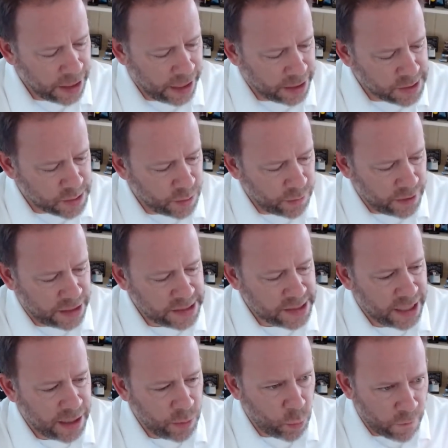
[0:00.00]
And so they
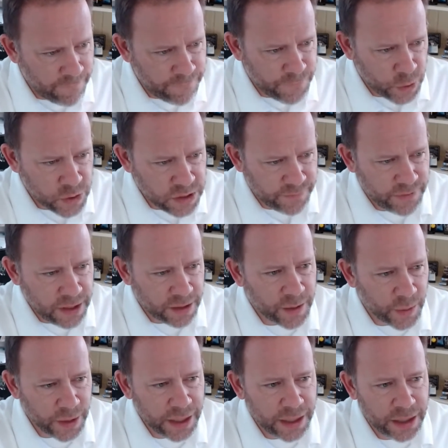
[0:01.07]
say, well, first
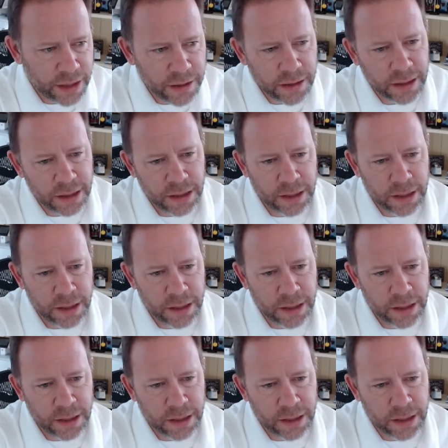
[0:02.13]
vehicle in